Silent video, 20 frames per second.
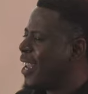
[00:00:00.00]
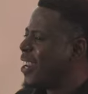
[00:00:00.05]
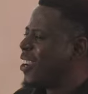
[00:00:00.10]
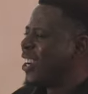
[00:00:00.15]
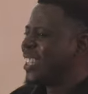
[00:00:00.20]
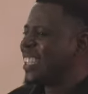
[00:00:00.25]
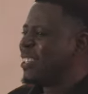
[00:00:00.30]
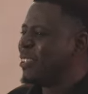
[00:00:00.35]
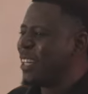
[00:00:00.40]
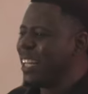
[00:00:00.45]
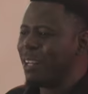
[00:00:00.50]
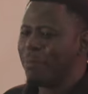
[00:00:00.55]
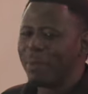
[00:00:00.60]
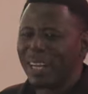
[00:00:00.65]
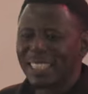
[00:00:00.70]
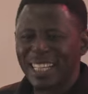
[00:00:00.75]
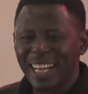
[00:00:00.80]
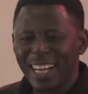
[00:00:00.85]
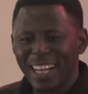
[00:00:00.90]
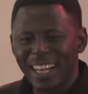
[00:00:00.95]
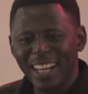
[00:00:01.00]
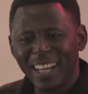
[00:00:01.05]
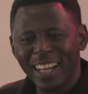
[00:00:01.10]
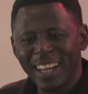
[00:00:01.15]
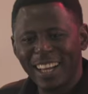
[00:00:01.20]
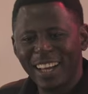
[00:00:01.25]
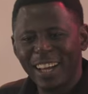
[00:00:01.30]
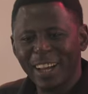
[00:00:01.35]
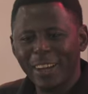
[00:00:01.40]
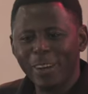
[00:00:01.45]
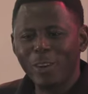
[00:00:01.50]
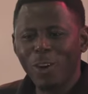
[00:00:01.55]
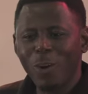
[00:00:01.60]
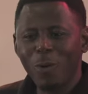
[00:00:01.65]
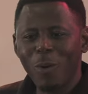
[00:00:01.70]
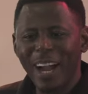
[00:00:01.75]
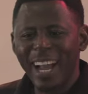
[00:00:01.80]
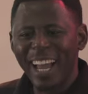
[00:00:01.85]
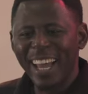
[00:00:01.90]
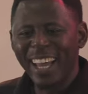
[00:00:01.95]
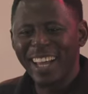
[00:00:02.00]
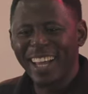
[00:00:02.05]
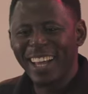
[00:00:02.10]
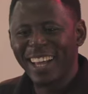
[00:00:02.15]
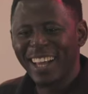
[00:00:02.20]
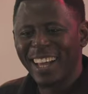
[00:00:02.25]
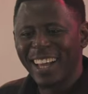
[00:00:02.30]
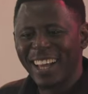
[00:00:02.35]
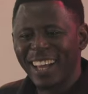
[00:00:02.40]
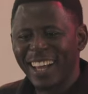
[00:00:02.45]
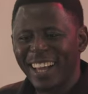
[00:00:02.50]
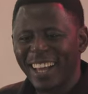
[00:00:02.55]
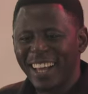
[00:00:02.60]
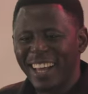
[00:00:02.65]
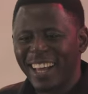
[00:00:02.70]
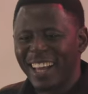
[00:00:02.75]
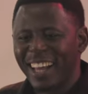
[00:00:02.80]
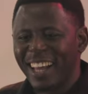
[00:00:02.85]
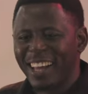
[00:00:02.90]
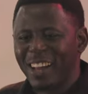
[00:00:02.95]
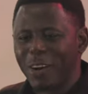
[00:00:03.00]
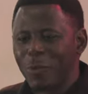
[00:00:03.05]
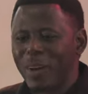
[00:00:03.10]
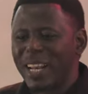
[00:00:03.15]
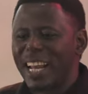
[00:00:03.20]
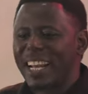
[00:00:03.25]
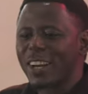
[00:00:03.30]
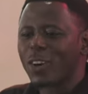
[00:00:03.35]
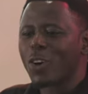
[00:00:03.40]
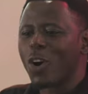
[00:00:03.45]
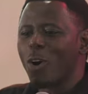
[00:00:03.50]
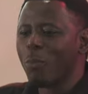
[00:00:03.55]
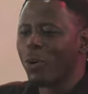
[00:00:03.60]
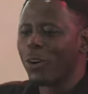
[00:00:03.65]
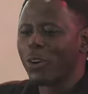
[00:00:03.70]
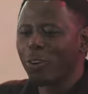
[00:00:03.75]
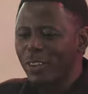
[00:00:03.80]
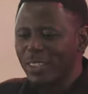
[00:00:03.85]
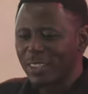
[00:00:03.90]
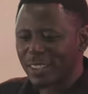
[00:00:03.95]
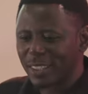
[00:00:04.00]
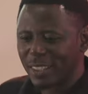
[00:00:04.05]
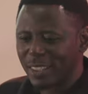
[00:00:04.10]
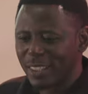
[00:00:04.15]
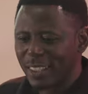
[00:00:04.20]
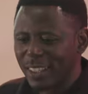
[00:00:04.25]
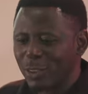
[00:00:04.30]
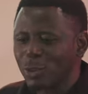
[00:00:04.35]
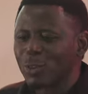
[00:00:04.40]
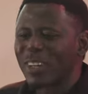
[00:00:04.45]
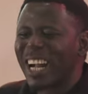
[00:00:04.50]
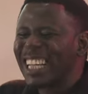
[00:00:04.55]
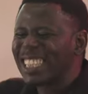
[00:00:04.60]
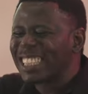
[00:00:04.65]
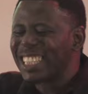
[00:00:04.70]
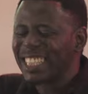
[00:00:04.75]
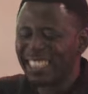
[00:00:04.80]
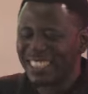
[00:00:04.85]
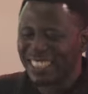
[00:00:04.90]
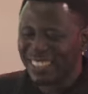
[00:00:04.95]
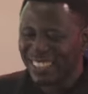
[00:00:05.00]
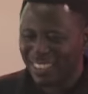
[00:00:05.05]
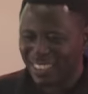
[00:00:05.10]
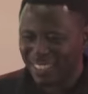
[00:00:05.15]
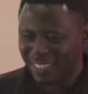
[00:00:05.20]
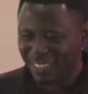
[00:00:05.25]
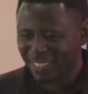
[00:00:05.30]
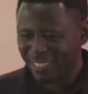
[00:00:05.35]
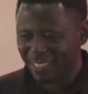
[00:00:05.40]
It doesn't really matter. You know why? Whether they come or not, you can't change it.